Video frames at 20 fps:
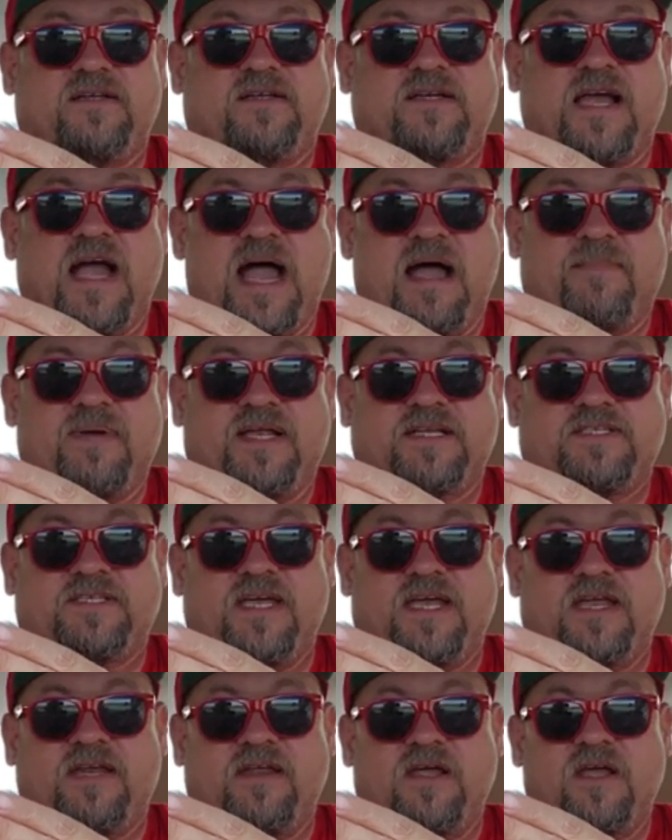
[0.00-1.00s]

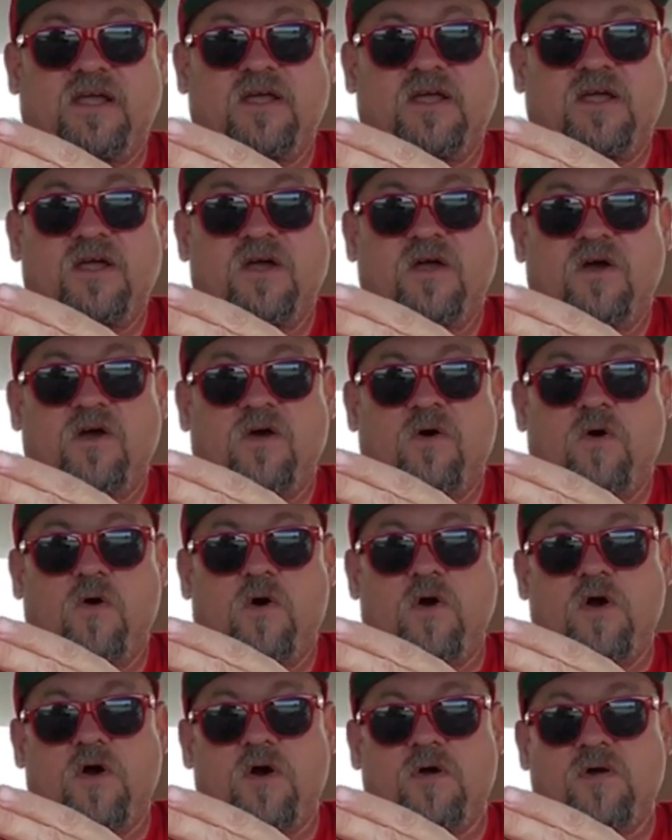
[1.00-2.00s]
commented
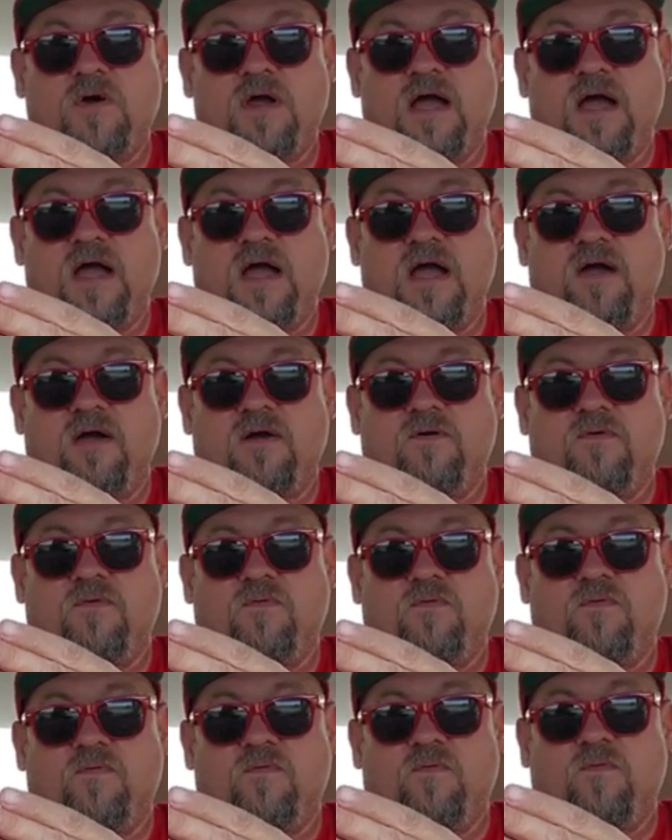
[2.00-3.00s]
or
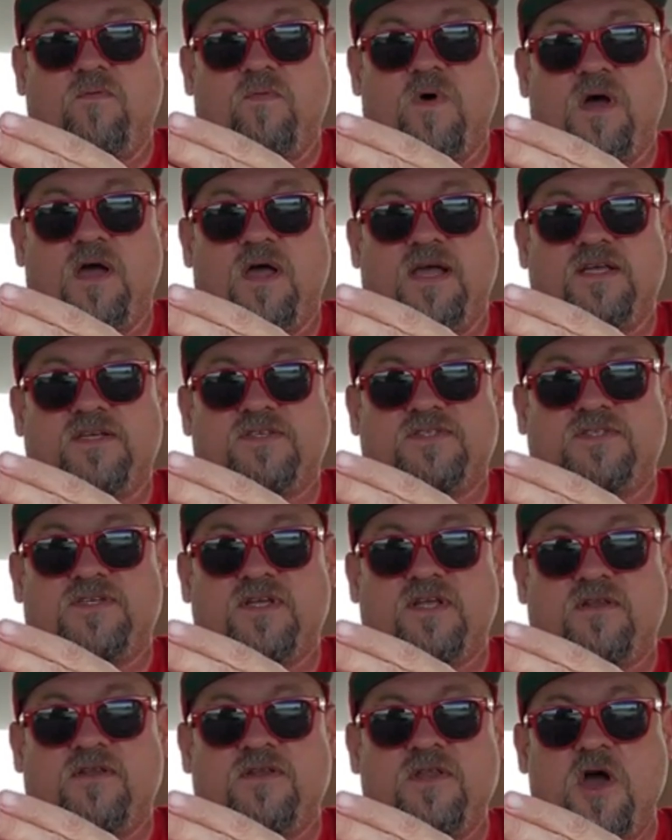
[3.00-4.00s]
was
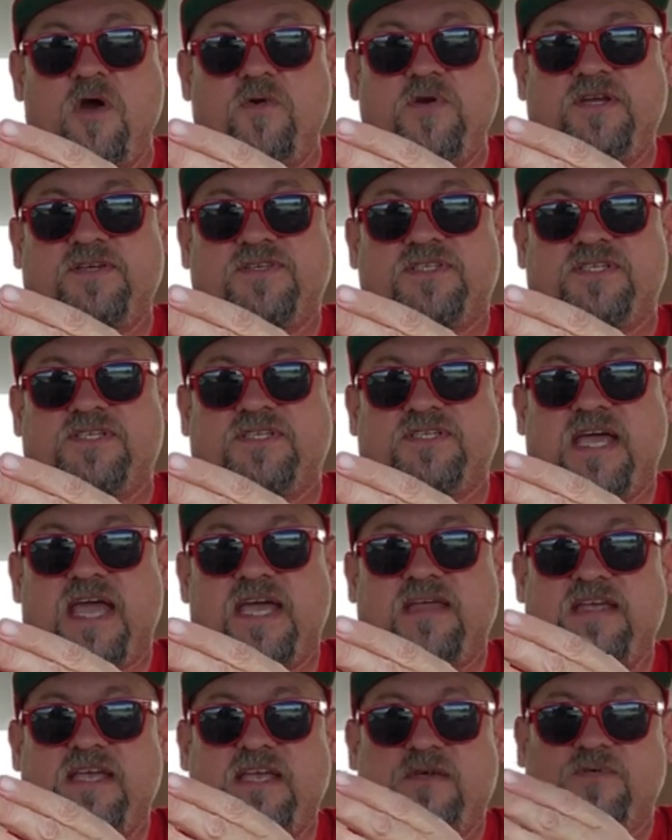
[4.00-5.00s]
noted to
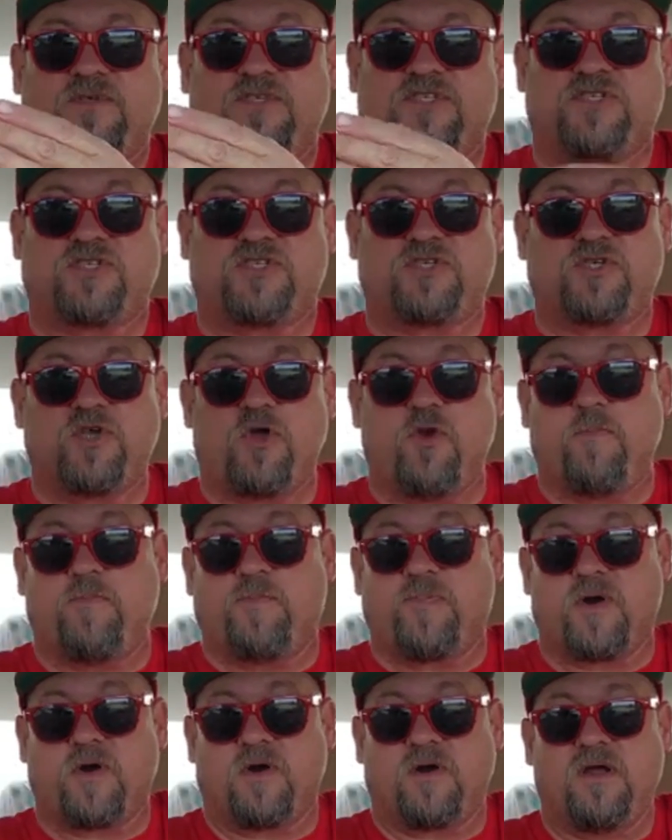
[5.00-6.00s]
say that he was
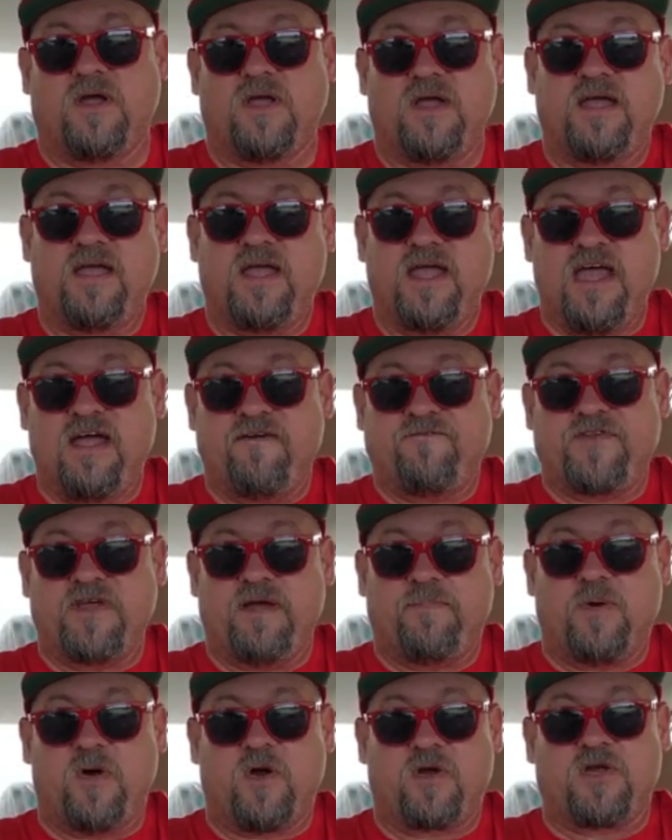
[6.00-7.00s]
super effed
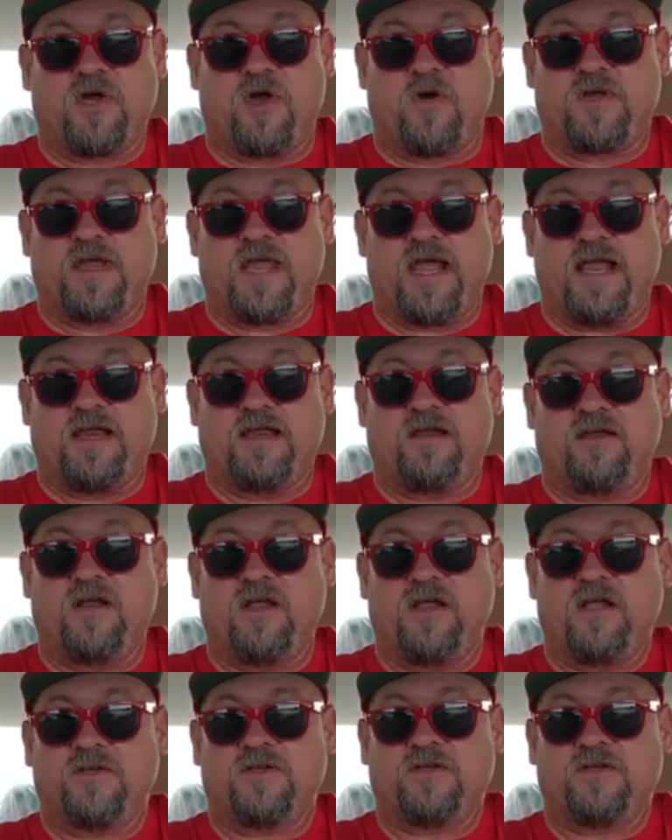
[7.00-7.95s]
up on cocaine